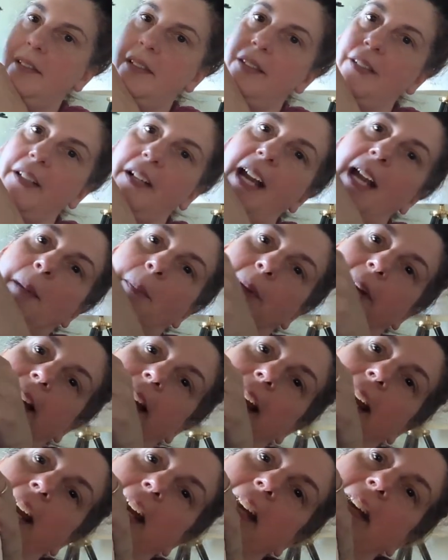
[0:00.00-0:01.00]
They're
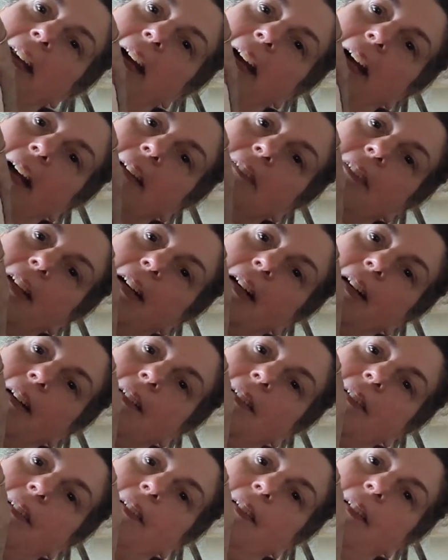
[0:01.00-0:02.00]
appliqued on there.
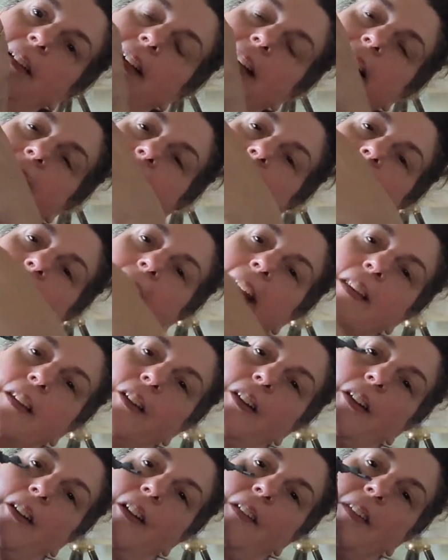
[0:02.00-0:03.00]
And
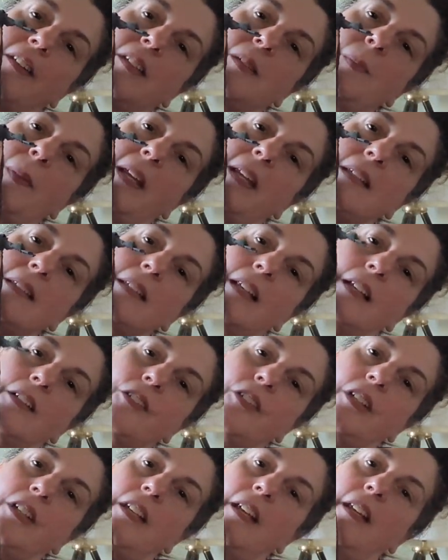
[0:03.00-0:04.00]
look at all this piecing
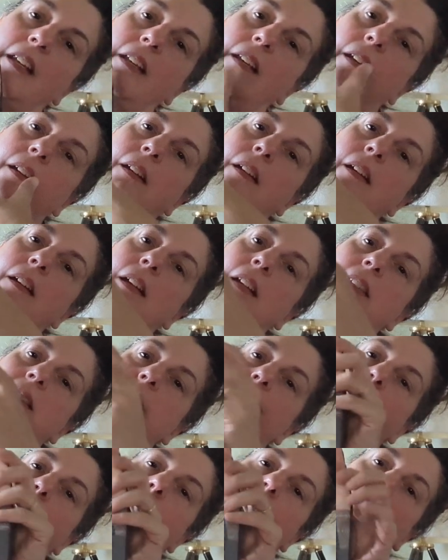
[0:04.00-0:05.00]
she did. It's
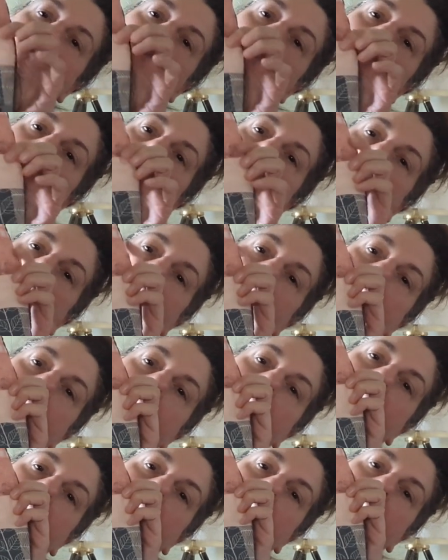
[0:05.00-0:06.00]
wonderful.
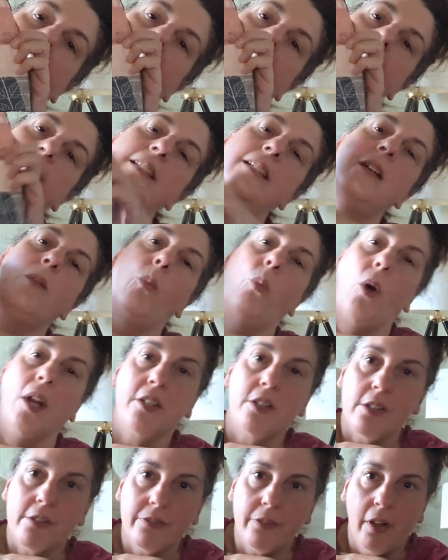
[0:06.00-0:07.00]
Isn't it
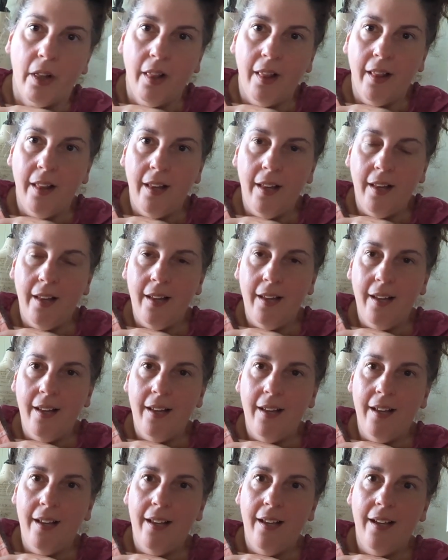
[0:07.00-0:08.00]
wonderful?
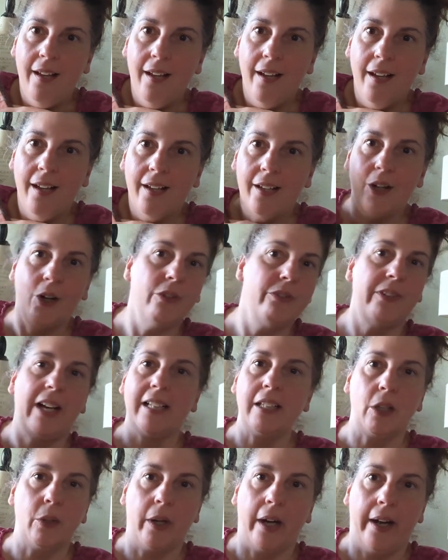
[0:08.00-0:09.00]
Go
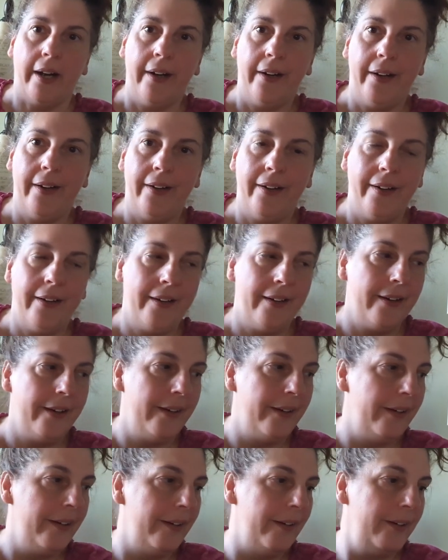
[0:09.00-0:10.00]
follow her
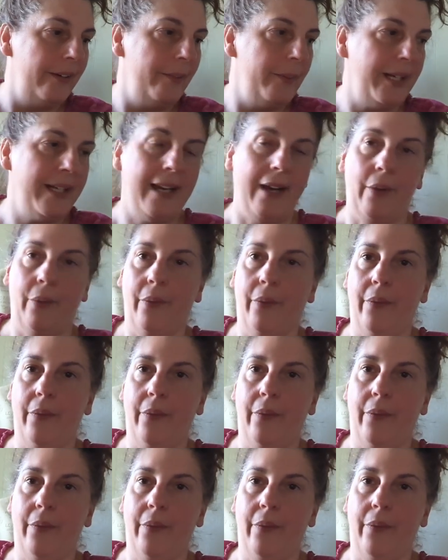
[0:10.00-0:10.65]
right now.